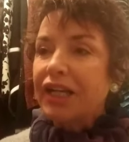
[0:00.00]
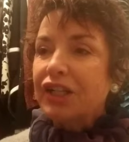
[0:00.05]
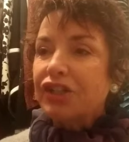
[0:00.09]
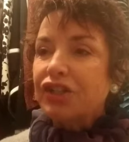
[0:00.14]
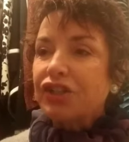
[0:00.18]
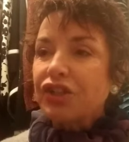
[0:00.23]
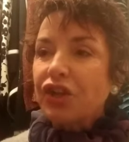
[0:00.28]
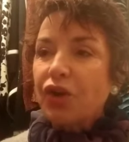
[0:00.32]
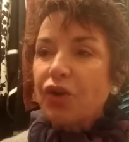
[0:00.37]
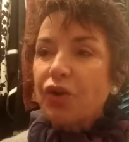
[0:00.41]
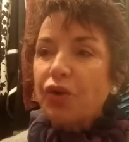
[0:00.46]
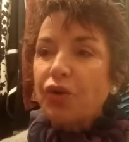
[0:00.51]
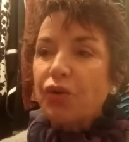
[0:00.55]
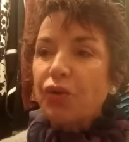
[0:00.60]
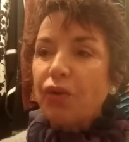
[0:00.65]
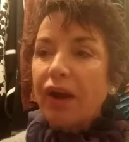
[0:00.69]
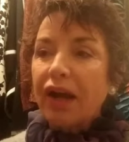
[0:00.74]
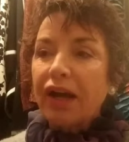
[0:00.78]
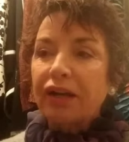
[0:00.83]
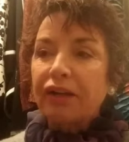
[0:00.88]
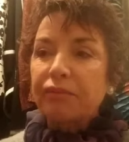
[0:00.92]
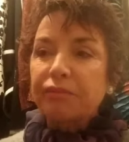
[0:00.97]

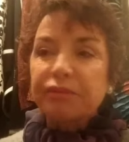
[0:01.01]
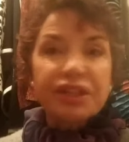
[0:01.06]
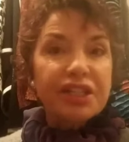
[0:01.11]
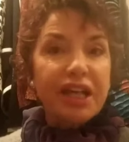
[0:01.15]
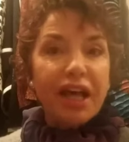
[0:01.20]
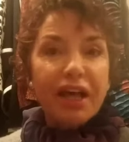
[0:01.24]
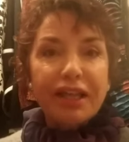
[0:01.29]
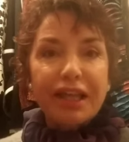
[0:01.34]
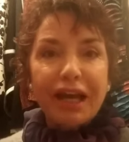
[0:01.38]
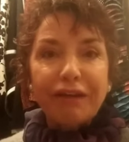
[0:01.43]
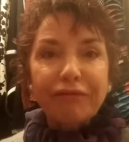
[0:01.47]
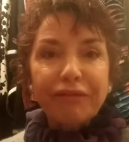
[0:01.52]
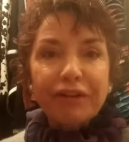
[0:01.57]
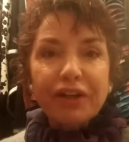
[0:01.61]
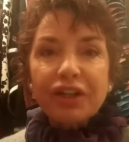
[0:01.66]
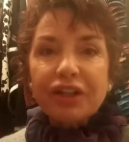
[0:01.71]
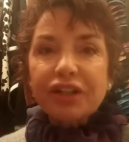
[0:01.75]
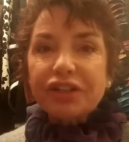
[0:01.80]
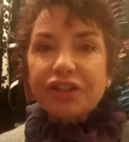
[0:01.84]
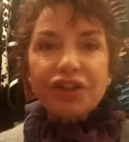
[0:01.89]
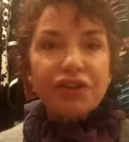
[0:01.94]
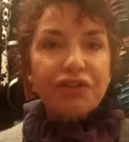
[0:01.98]
So um, South
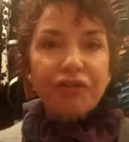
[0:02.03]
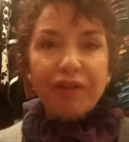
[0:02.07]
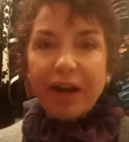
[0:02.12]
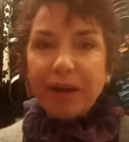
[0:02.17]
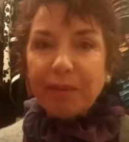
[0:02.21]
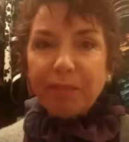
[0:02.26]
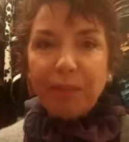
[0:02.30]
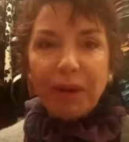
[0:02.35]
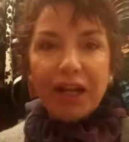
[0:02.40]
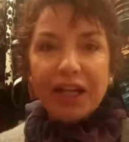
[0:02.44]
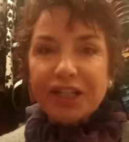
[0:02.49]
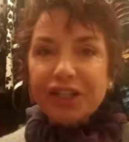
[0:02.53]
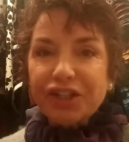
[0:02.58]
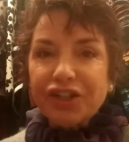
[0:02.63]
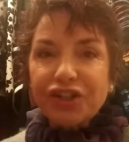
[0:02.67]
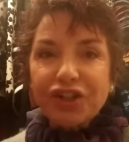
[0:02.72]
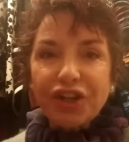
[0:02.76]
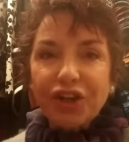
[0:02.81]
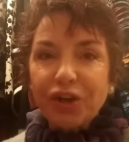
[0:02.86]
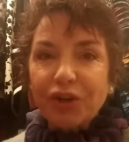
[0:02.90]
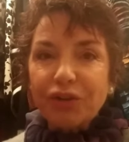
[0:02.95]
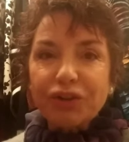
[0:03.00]
Africa is a great place
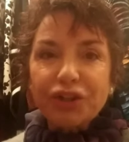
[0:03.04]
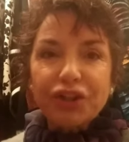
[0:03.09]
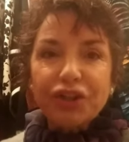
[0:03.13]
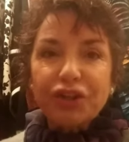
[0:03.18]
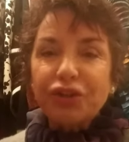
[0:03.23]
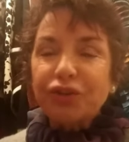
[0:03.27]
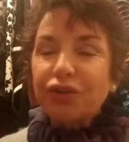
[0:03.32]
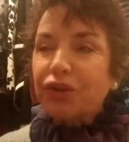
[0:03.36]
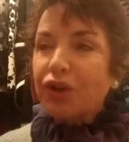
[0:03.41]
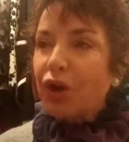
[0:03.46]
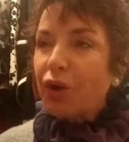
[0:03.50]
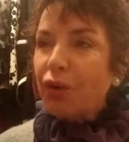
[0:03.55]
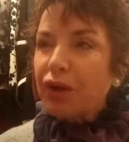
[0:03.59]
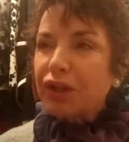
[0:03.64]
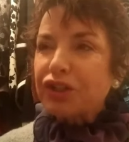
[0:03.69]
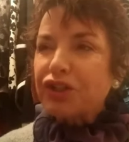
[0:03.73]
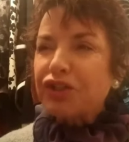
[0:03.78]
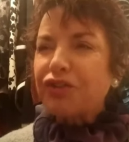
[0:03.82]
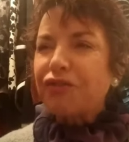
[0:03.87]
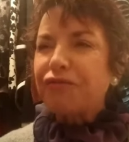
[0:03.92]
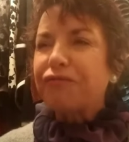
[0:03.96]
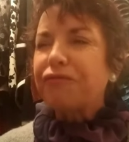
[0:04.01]
to go to. Go
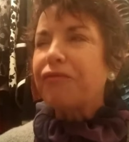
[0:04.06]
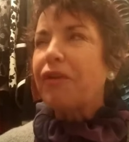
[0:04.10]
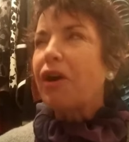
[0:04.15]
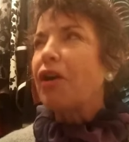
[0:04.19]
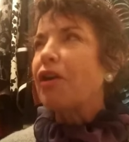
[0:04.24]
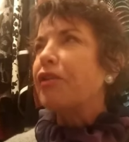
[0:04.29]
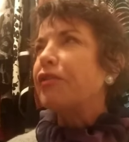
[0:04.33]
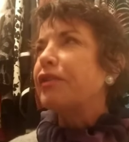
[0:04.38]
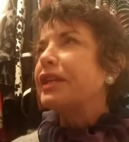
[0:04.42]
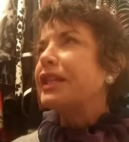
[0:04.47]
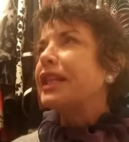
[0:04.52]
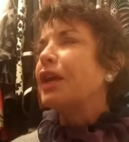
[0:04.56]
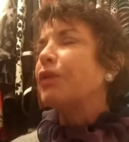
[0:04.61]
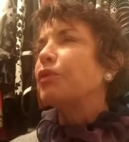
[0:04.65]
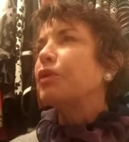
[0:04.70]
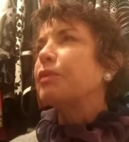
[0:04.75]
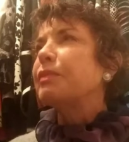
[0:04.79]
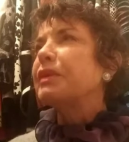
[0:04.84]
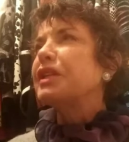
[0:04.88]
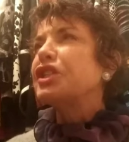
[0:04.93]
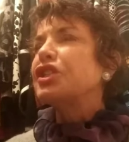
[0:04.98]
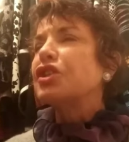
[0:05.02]
on safari, that
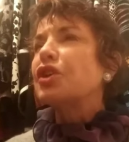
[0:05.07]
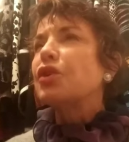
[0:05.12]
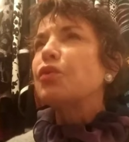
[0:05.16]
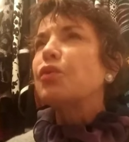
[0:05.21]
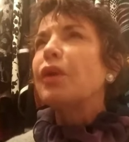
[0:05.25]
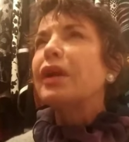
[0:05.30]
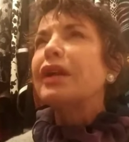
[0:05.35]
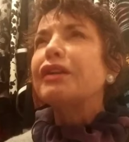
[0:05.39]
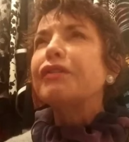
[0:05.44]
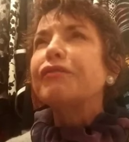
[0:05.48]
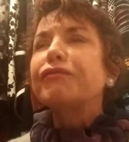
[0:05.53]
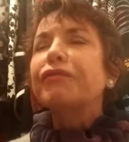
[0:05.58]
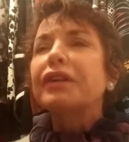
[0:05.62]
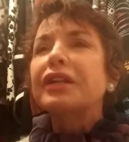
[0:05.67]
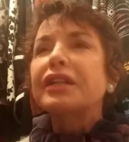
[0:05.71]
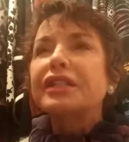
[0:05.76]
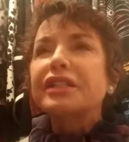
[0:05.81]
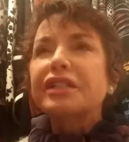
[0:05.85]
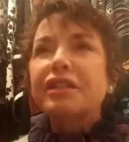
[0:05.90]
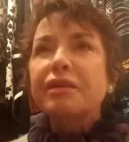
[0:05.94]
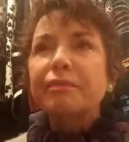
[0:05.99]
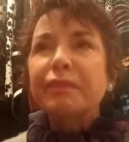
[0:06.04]
would be so wonderful.
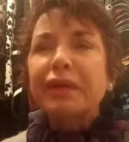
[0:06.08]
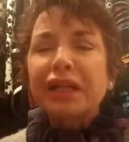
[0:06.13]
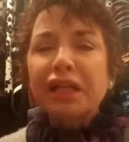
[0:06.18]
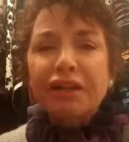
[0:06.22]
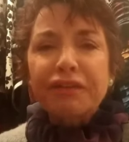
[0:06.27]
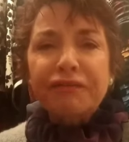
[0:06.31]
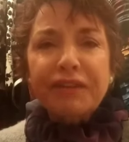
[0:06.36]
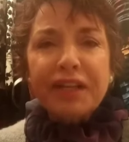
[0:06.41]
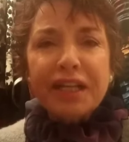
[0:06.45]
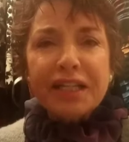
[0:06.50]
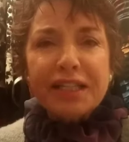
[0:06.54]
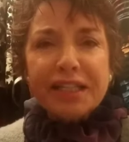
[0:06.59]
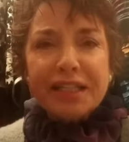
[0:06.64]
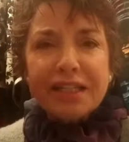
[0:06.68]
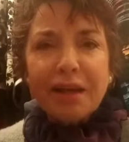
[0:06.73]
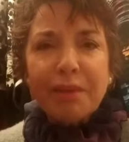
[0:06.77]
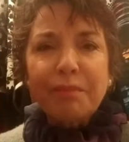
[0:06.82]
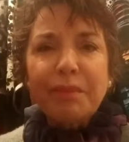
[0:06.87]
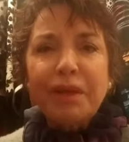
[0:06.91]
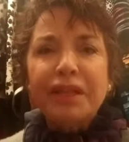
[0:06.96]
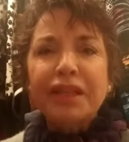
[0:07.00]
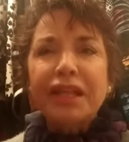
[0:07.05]
It's the middle of their
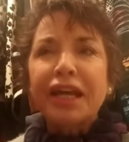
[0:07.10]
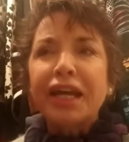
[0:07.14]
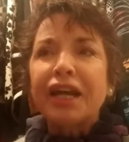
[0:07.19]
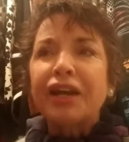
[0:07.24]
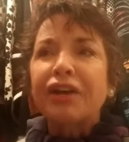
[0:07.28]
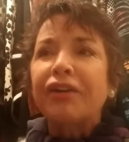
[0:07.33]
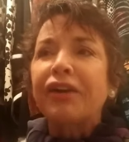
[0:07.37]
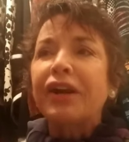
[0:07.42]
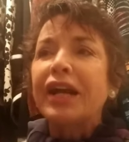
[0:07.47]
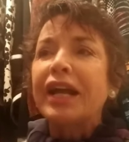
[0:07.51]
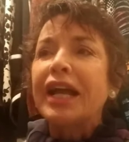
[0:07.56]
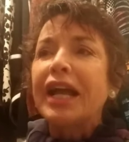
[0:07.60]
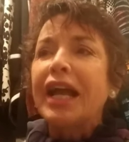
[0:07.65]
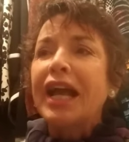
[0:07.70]
summer there.